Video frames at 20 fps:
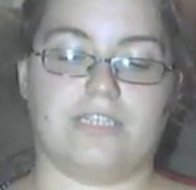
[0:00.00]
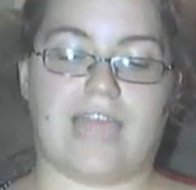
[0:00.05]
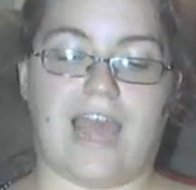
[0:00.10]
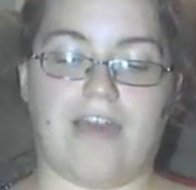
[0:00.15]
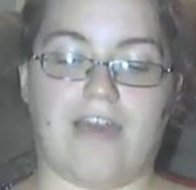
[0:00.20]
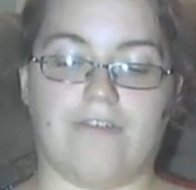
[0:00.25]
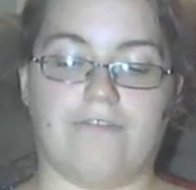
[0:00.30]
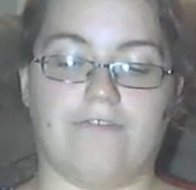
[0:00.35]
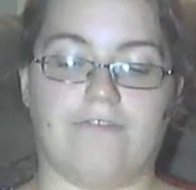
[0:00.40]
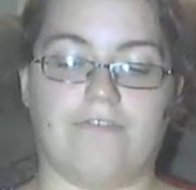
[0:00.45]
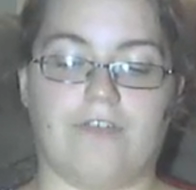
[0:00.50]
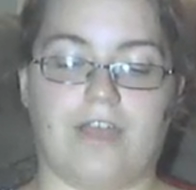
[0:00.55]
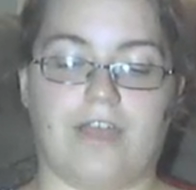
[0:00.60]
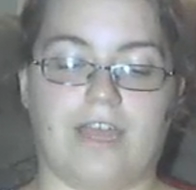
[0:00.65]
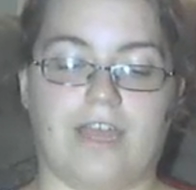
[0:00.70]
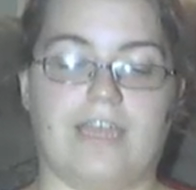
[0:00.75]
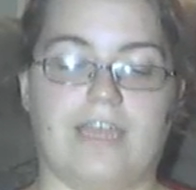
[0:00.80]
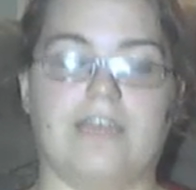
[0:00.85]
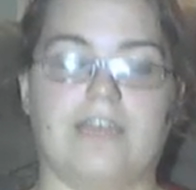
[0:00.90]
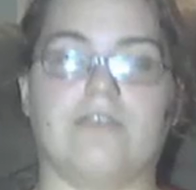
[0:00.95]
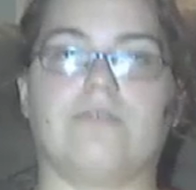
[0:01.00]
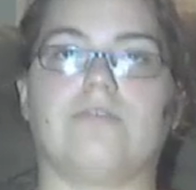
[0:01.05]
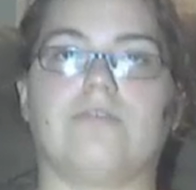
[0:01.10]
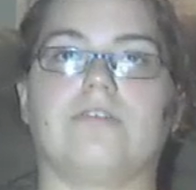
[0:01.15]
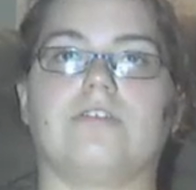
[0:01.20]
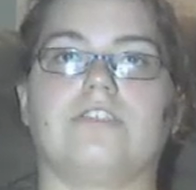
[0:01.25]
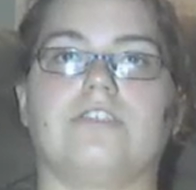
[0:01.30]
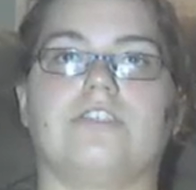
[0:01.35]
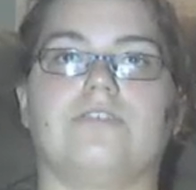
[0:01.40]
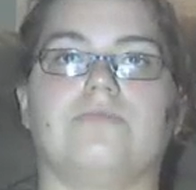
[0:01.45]
out front in
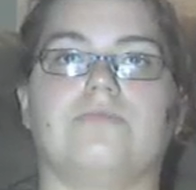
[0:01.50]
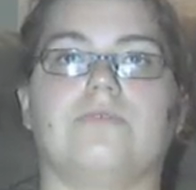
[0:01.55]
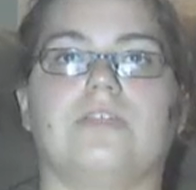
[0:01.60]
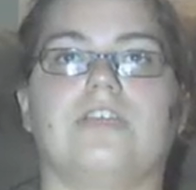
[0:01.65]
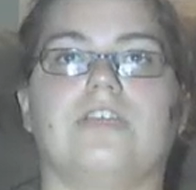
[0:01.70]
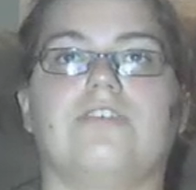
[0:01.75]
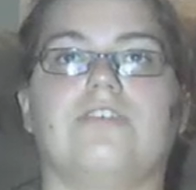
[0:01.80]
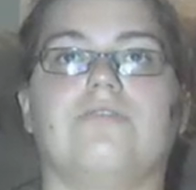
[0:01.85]
order to really